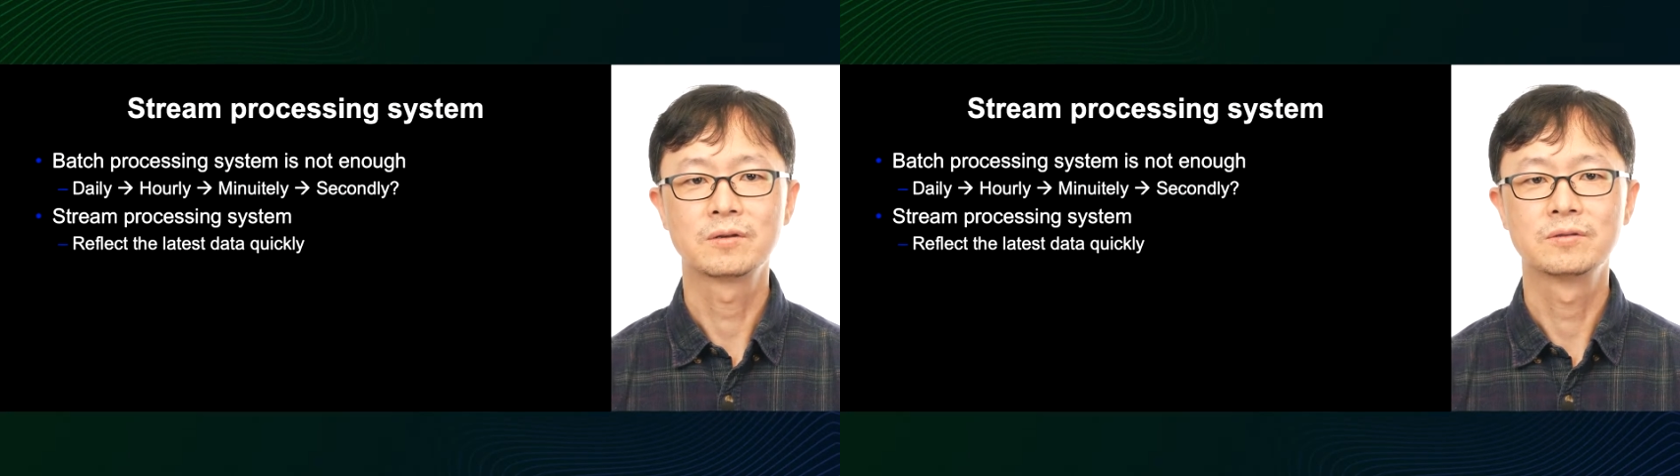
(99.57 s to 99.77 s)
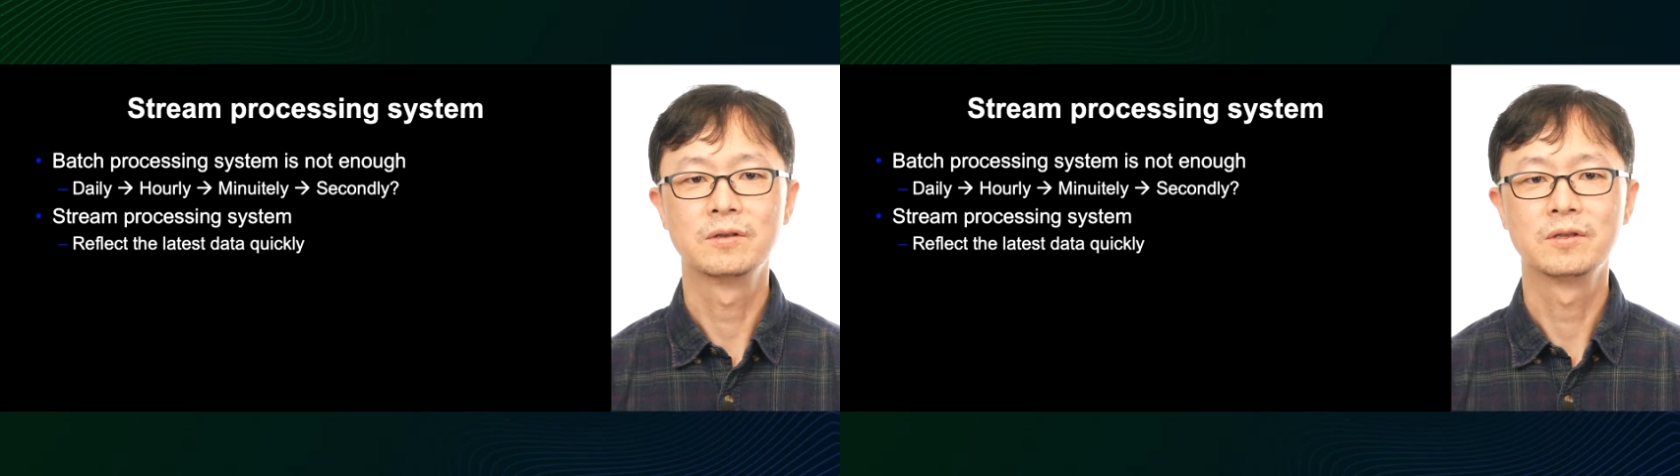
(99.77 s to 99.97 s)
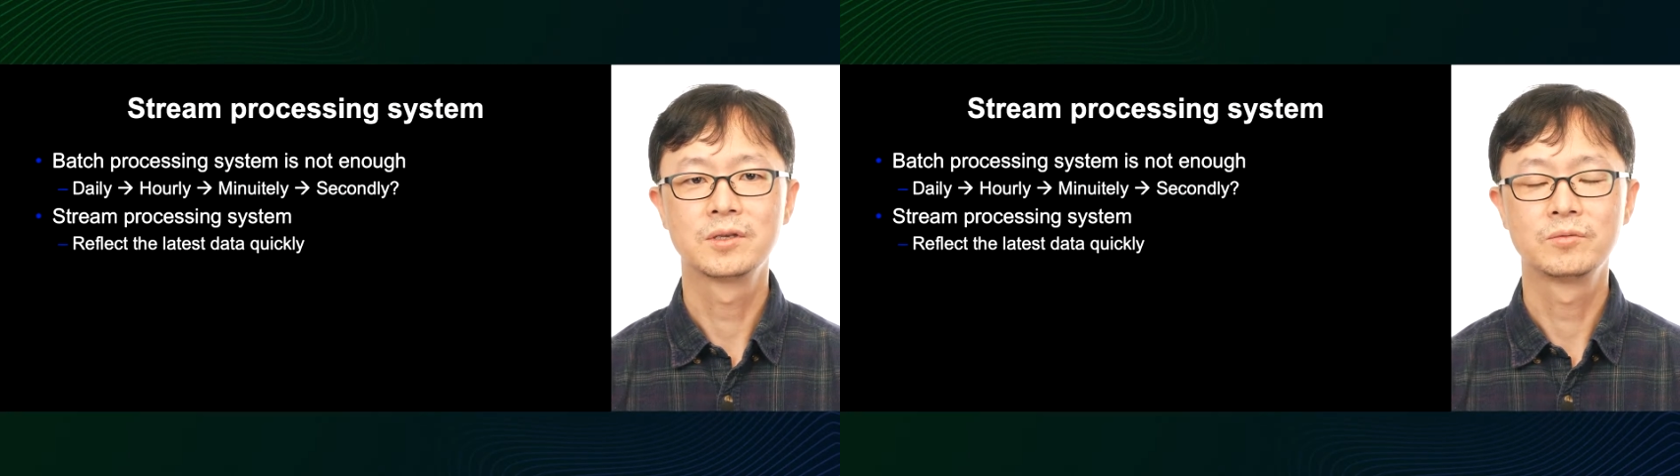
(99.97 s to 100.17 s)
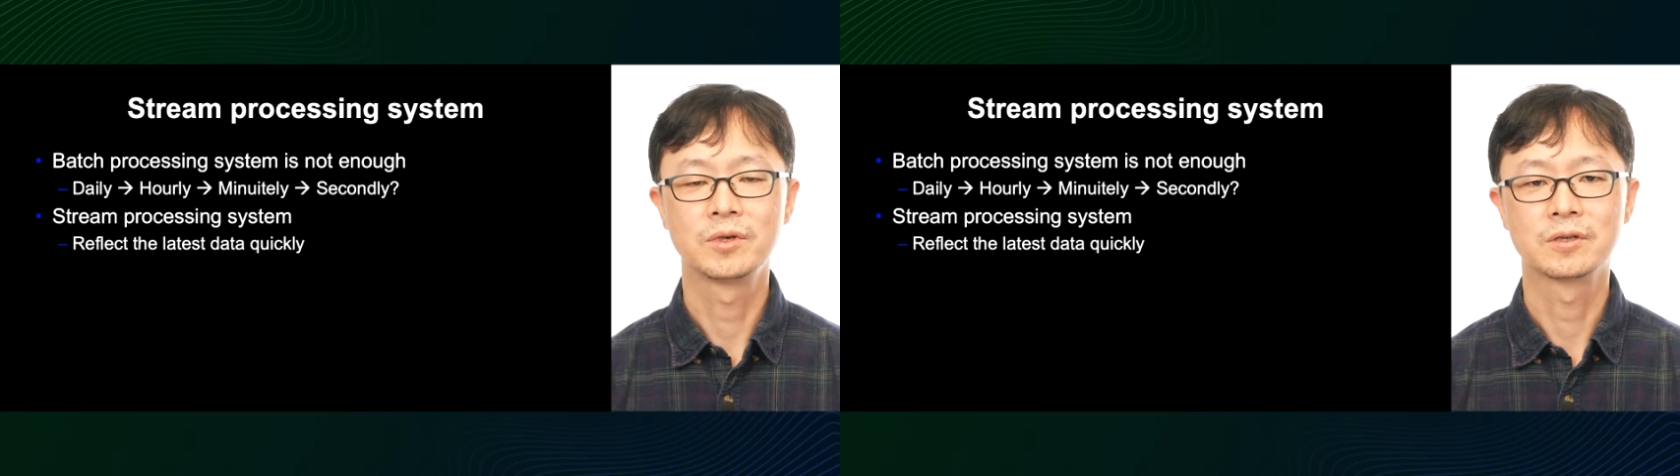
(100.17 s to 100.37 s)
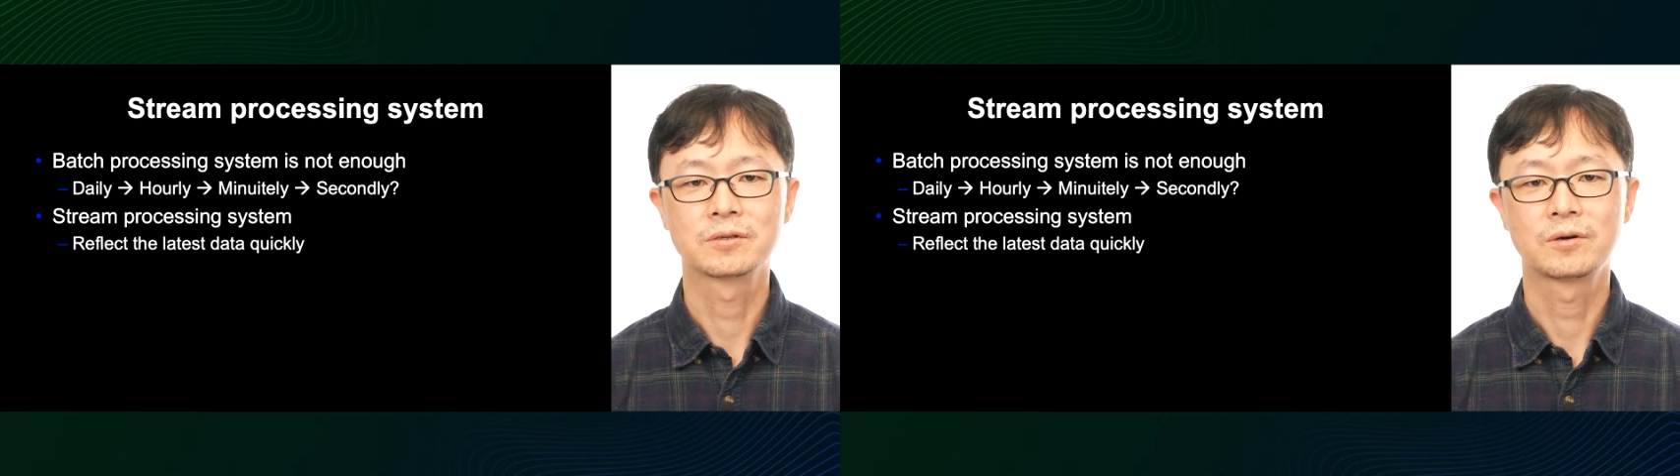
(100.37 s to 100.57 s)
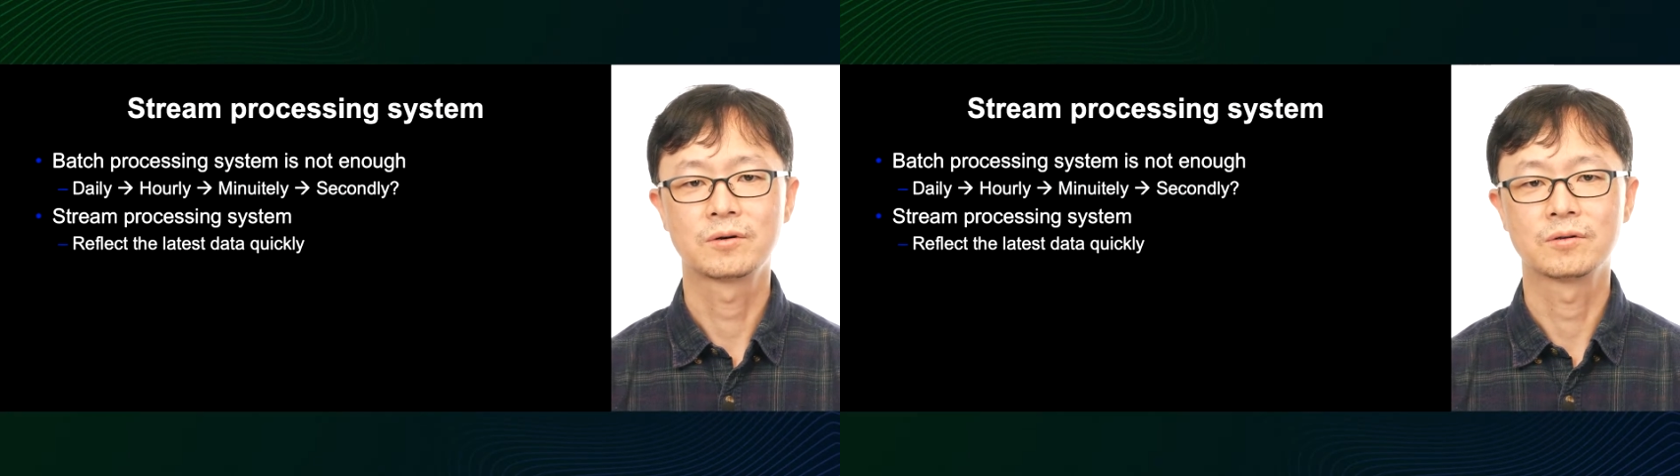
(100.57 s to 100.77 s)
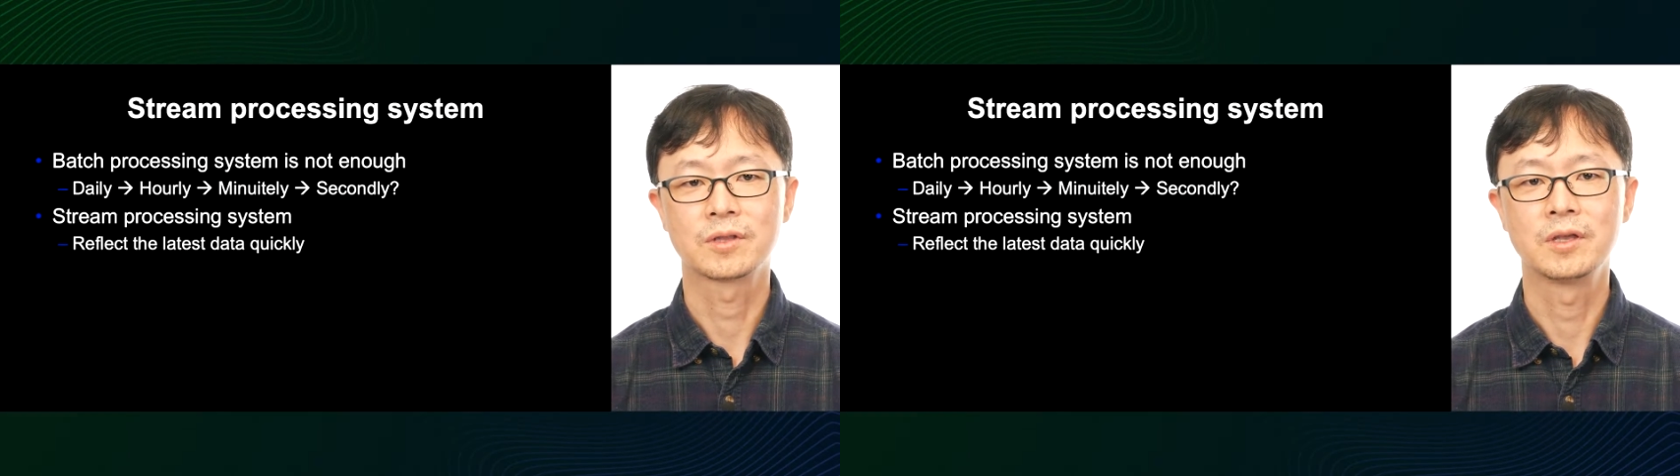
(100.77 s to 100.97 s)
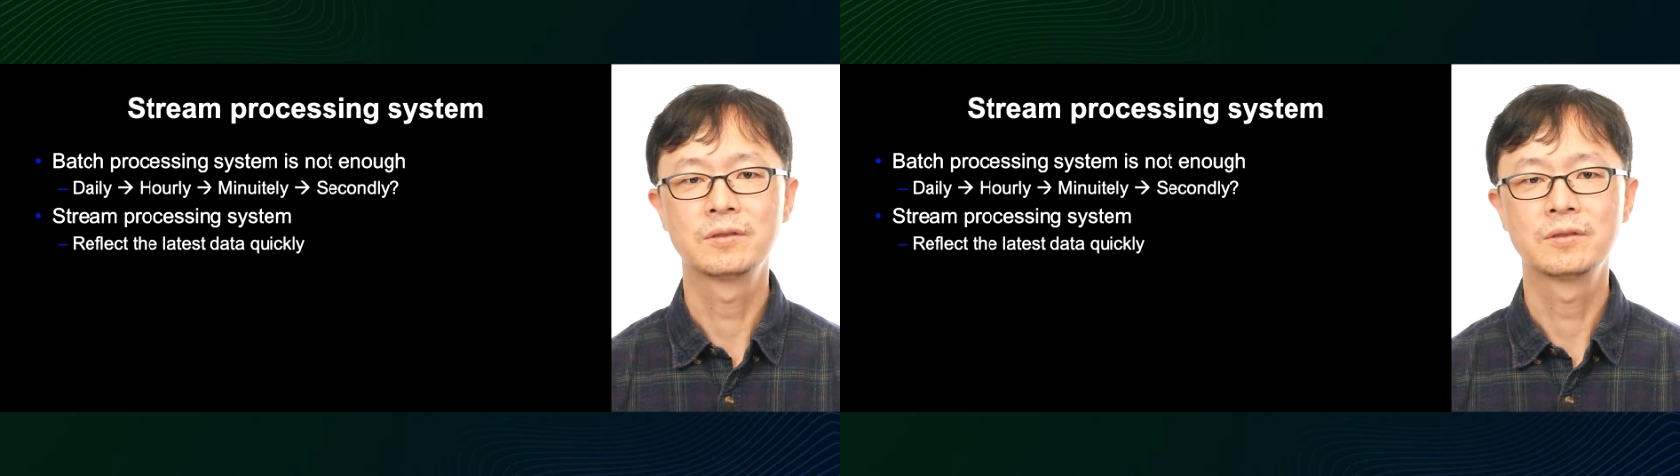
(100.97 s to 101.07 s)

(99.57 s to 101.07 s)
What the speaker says: Conventional batch processing